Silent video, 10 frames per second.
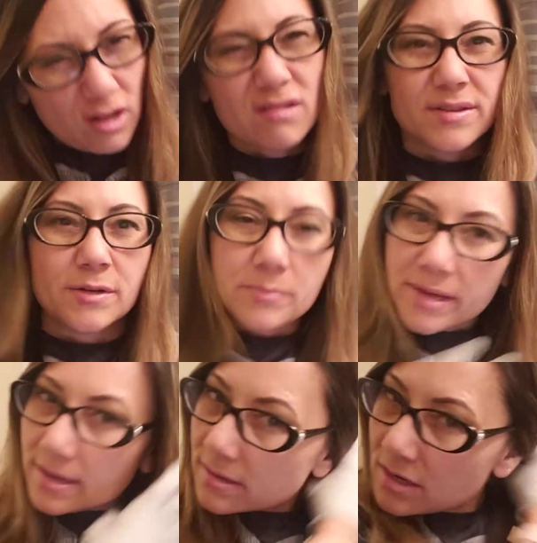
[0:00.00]
a little
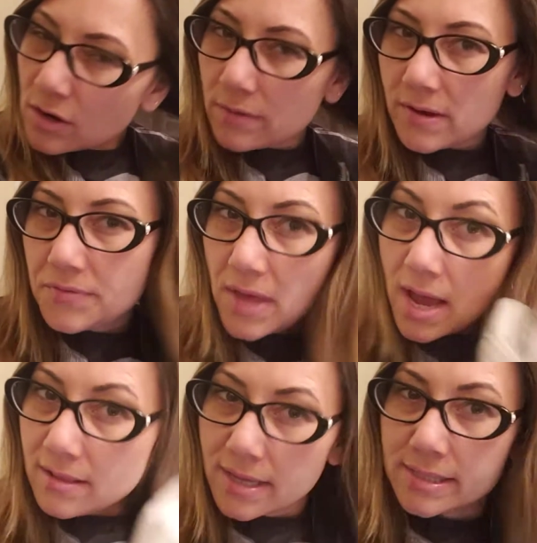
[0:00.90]
bit. You know, I've got the
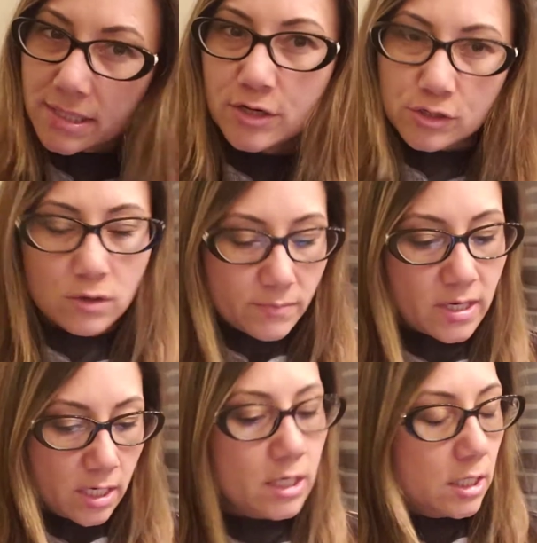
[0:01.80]
highlights here, so I'm
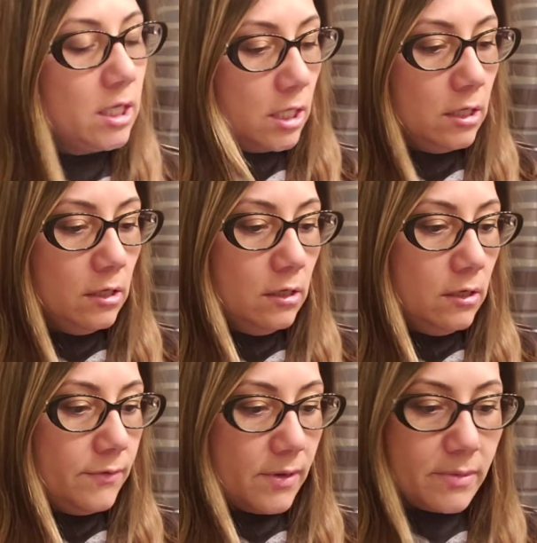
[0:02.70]
gonna
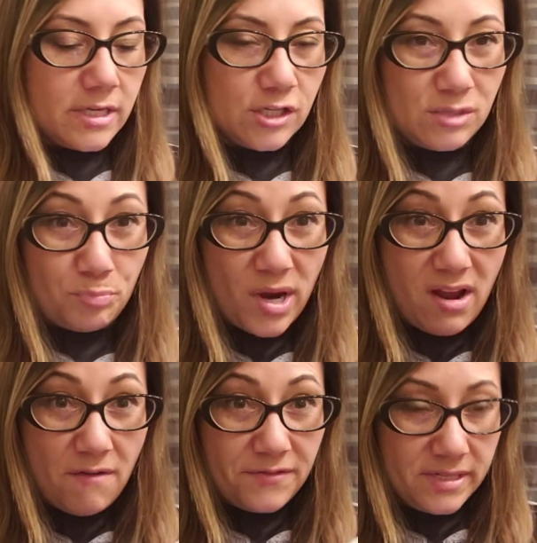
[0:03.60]
just break
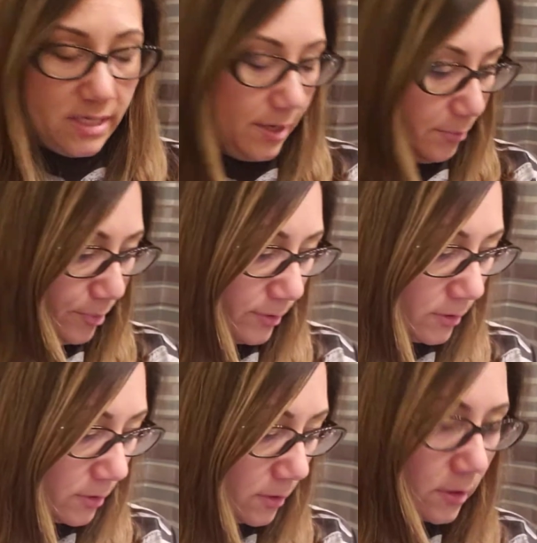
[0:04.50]
off the tip,
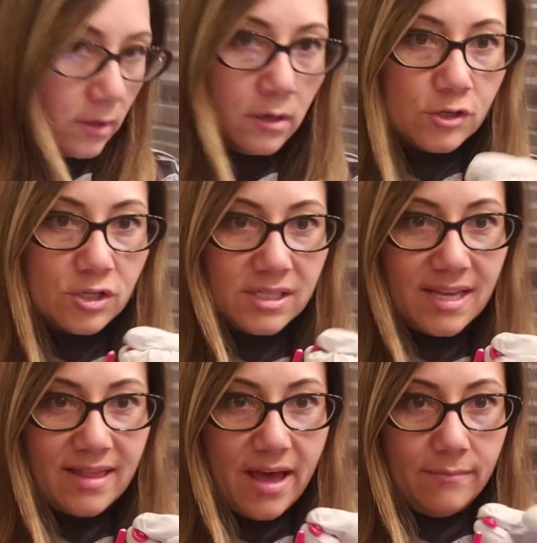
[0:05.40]
just
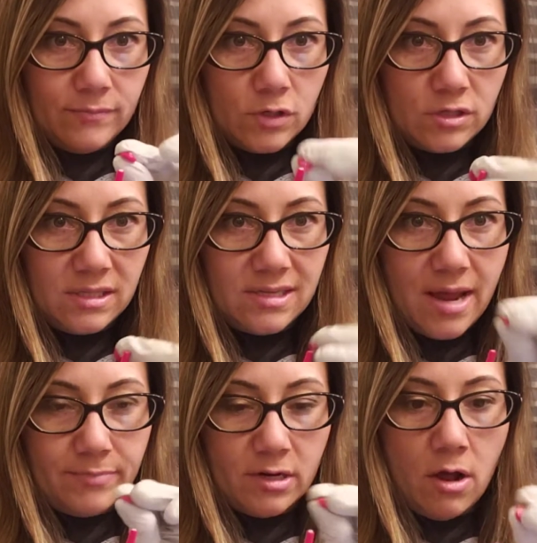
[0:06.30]
like that. So I just
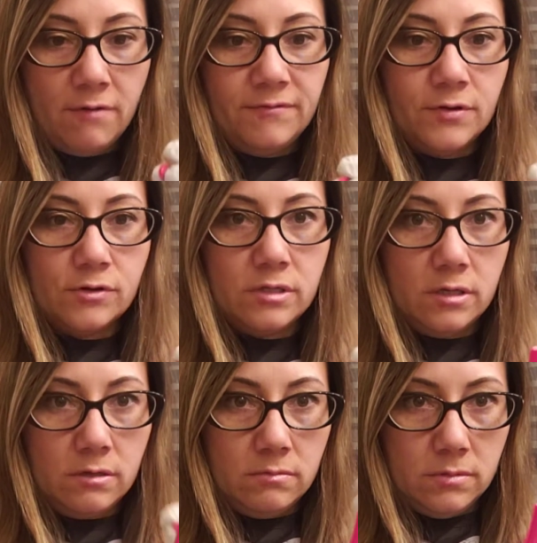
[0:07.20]
snapped it off. There's
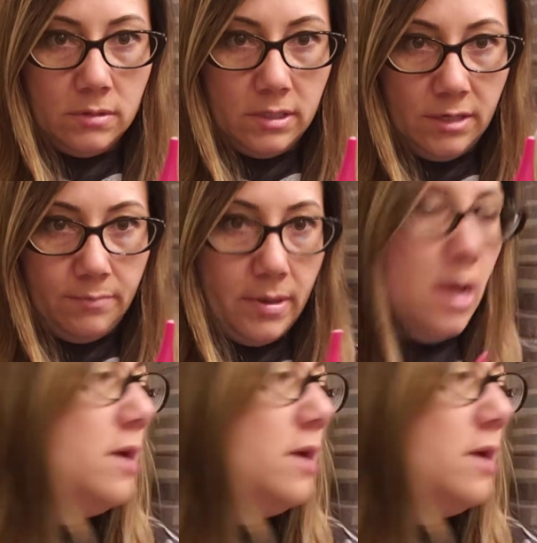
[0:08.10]
the tip